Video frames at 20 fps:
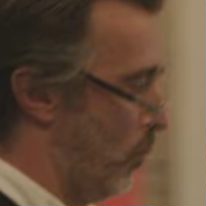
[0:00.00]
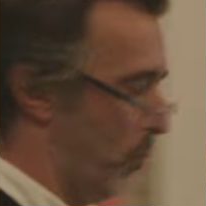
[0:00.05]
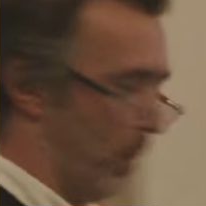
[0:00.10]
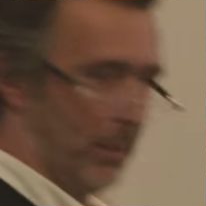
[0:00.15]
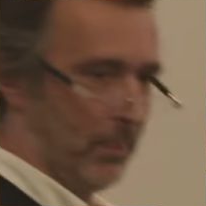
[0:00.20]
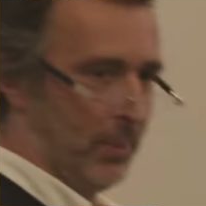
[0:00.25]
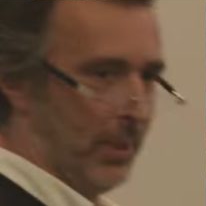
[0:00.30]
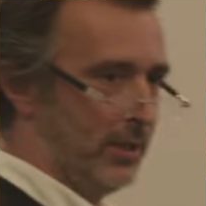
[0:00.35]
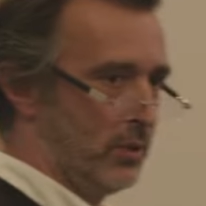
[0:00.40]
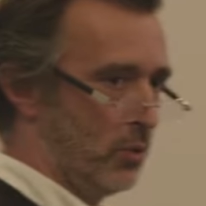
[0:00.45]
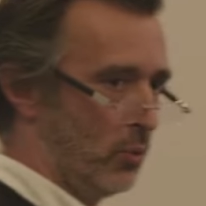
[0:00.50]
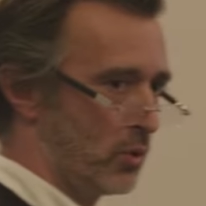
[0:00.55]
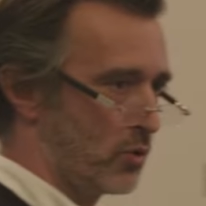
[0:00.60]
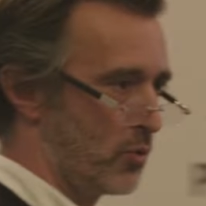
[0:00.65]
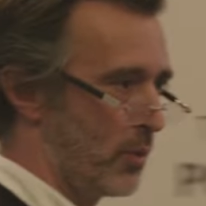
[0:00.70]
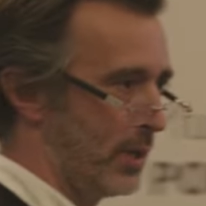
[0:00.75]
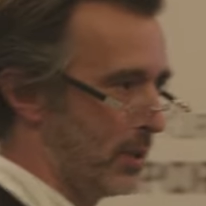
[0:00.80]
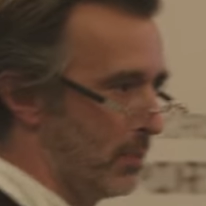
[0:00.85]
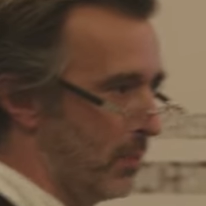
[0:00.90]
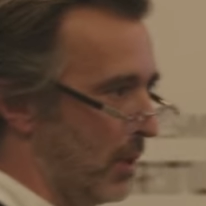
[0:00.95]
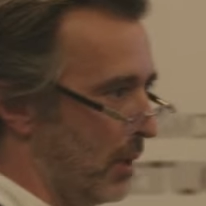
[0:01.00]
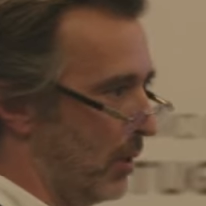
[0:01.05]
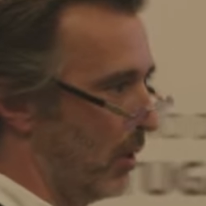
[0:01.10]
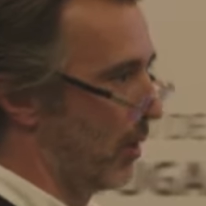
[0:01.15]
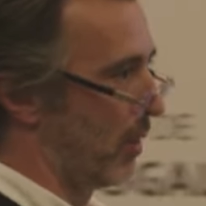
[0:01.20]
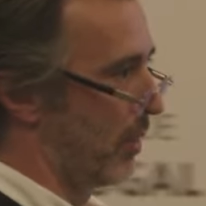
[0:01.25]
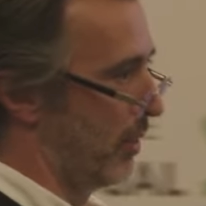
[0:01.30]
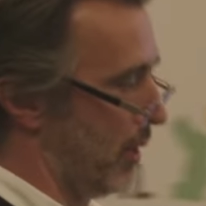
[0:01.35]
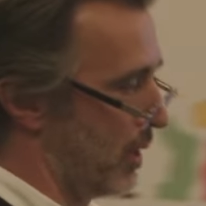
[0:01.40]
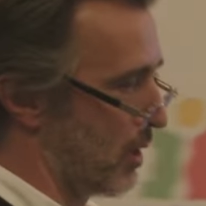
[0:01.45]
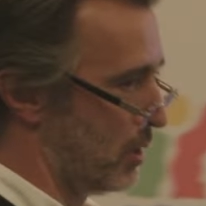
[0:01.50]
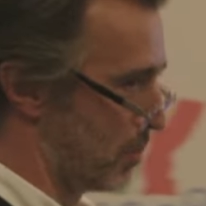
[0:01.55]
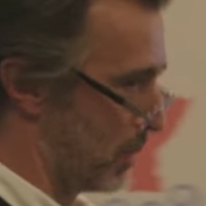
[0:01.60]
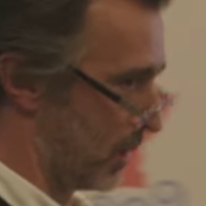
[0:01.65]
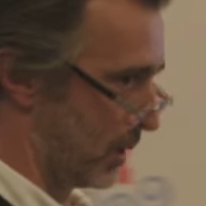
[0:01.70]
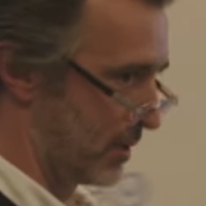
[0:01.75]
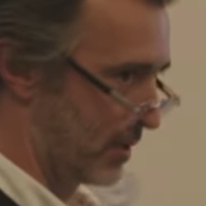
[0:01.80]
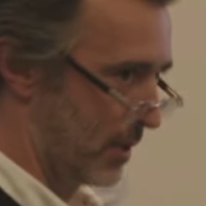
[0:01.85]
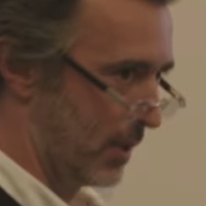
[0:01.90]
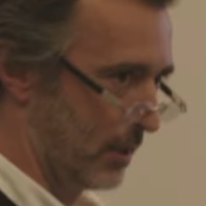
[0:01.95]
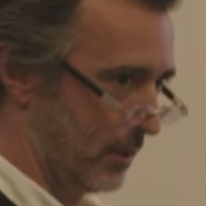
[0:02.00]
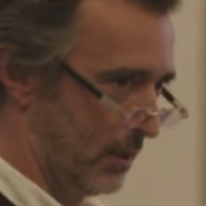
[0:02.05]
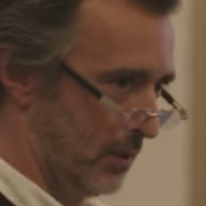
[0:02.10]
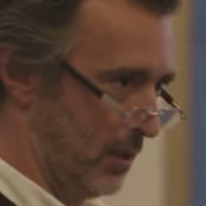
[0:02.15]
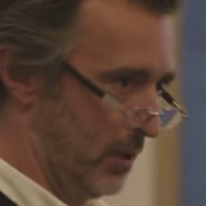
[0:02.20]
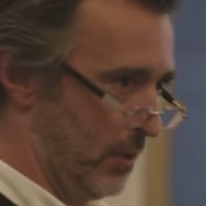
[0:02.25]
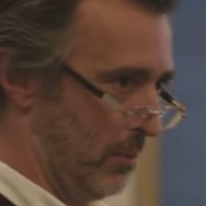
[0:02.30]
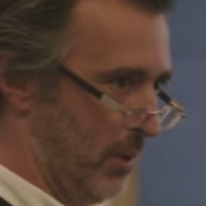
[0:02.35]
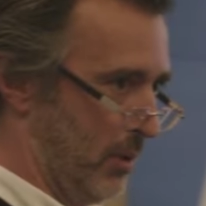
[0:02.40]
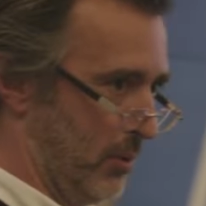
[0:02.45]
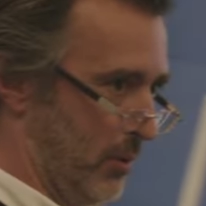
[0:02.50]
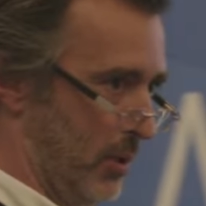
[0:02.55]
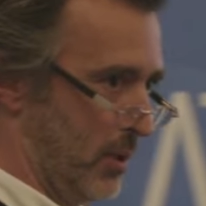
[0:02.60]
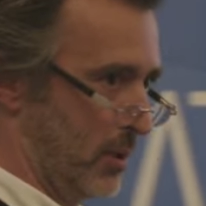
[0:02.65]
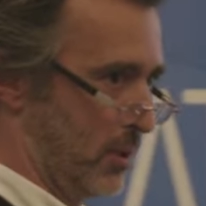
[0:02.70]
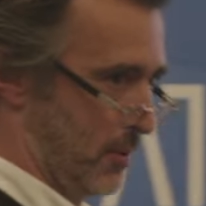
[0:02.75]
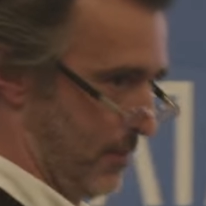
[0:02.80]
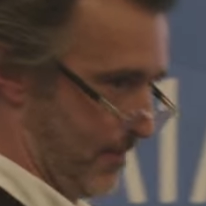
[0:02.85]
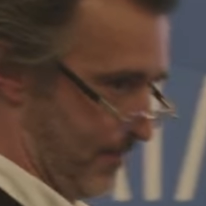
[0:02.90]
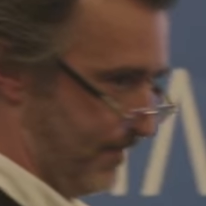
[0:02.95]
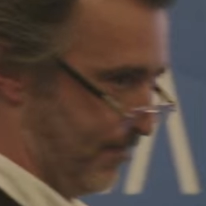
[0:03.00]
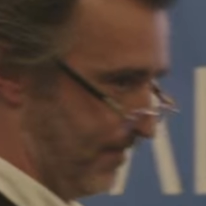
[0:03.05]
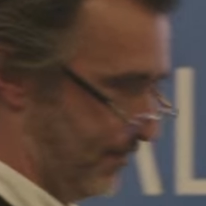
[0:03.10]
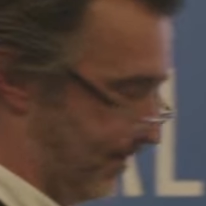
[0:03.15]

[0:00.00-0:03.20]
But Plato was right about a lot of things, but certainly not about this.